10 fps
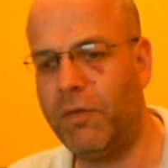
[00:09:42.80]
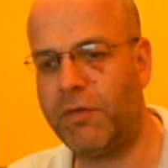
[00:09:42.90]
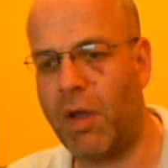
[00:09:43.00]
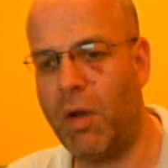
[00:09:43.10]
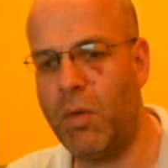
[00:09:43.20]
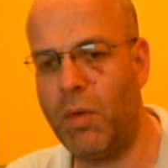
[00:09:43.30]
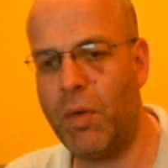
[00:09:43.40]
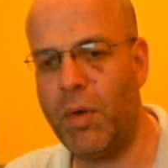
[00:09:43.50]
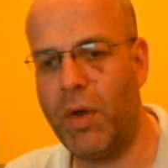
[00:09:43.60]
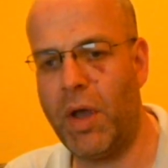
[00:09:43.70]
So
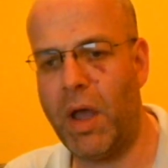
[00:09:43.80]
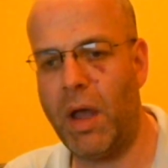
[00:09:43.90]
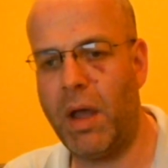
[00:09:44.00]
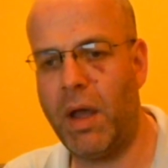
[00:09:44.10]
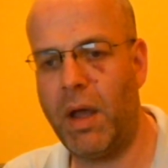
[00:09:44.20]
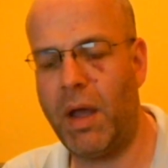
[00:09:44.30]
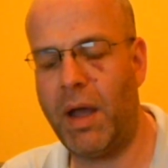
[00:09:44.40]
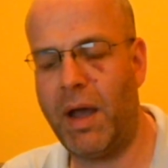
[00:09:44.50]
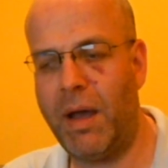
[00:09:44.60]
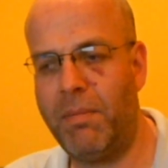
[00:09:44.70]

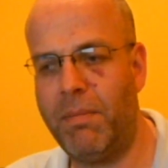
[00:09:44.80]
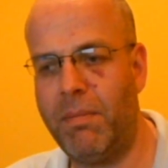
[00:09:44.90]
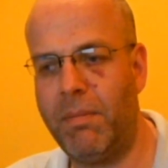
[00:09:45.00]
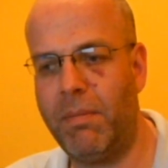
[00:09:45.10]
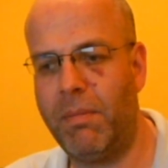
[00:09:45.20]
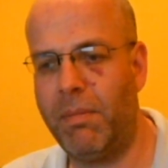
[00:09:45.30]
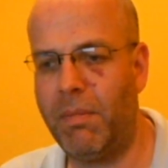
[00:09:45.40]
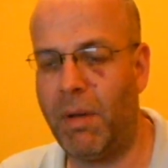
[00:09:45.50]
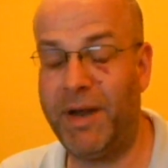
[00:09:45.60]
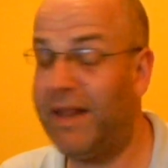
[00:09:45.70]

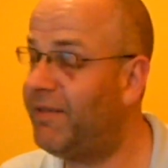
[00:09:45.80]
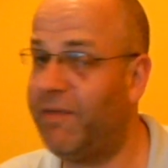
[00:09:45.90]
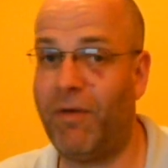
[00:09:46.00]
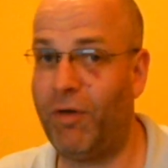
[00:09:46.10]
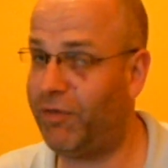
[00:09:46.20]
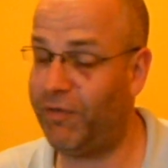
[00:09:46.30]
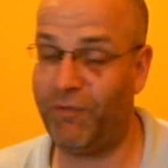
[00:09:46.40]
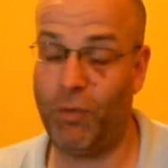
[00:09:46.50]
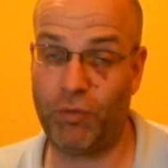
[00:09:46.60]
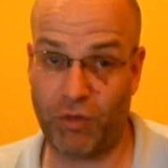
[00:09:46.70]
I mean, these devices
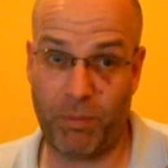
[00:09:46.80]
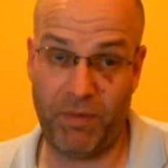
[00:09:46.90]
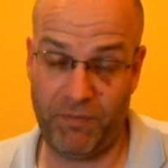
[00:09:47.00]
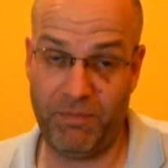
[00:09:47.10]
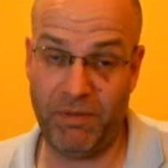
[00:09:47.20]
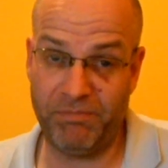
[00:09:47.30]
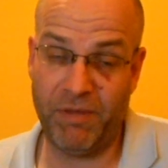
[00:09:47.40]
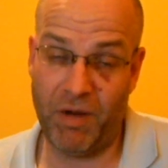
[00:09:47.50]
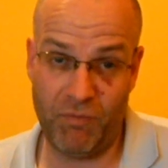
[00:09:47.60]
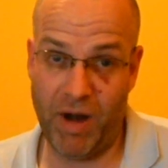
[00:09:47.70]
full stop
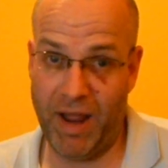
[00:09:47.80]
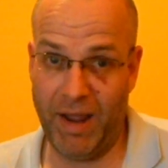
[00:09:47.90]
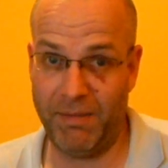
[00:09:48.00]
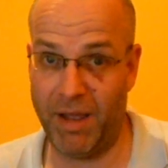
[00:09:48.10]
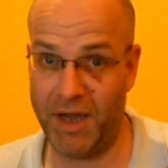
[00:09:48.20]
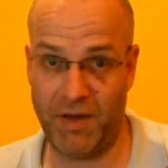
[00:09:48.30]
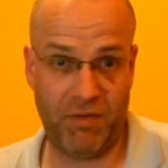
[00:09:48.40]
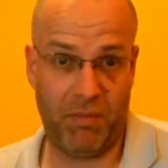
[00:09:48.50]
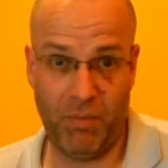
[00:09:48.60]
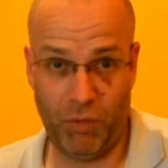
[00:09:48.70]
are rare.
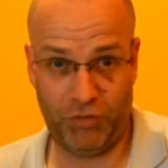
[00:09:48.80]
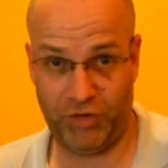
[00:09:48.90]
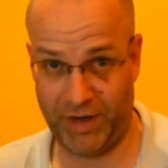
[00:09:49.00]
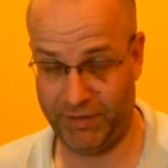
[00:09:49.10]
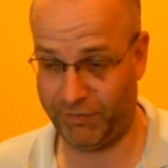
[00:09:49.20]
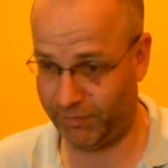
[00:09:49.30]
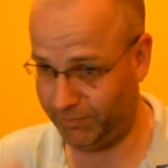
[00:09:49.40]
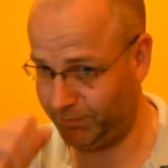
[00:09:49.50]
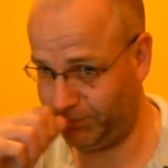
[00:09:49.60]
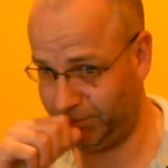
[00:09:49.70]
You've got more chance
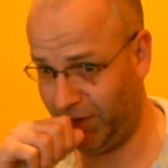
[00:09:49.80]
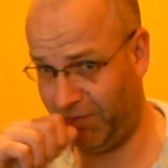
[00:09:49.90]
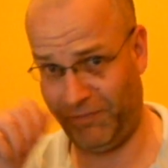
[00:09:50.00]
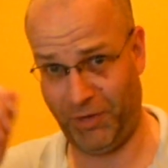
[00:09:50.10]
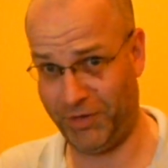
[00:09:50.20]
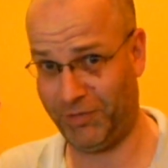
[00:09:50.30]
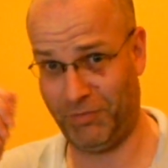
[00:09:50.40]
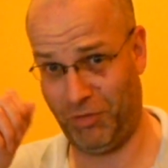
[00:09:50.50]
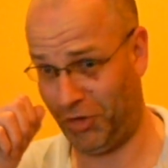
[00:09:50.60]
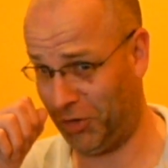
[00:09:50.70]
of finding
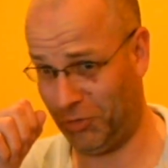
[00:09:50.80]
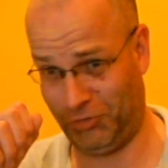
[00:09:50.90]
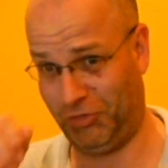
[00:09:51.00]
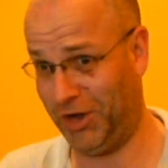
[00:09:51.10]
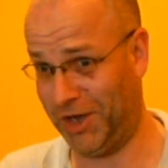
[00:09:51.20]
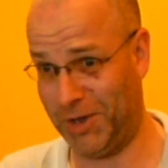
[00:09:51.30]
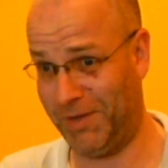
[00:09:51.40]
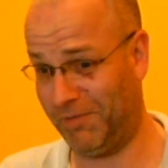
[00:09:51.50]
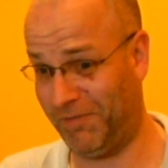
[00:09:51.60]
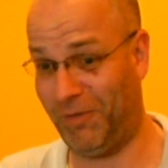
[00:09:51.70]
some rocket or shit than you
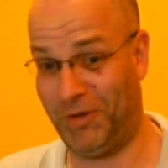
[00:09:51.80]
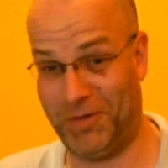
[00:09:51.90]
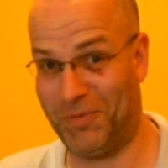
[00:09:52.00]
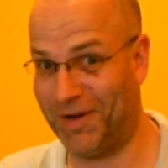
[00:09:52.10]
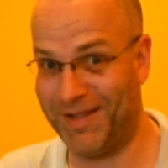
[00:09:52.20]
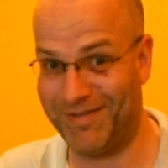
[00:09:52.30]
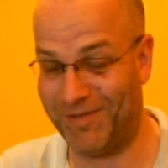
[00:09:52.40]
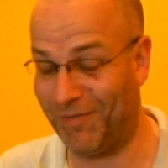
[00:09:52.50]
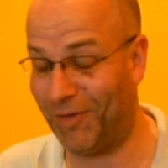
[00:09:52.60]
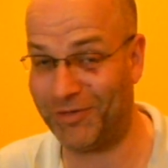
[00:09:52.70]
have of finding one of these
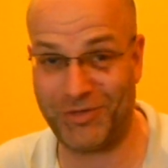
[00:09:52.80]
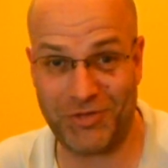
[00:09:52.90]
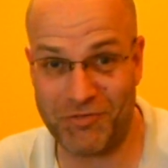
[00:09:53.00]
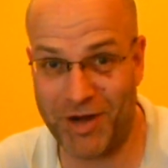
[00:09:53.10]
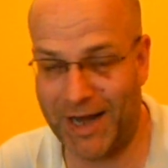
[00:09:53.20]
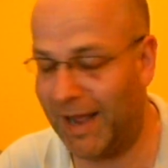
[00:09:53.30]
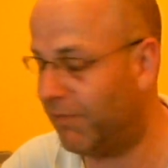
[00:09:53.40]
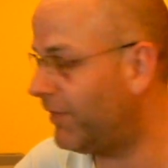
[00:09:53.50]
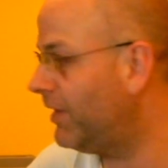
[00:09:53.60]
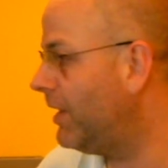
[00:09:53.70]
devices. You really have.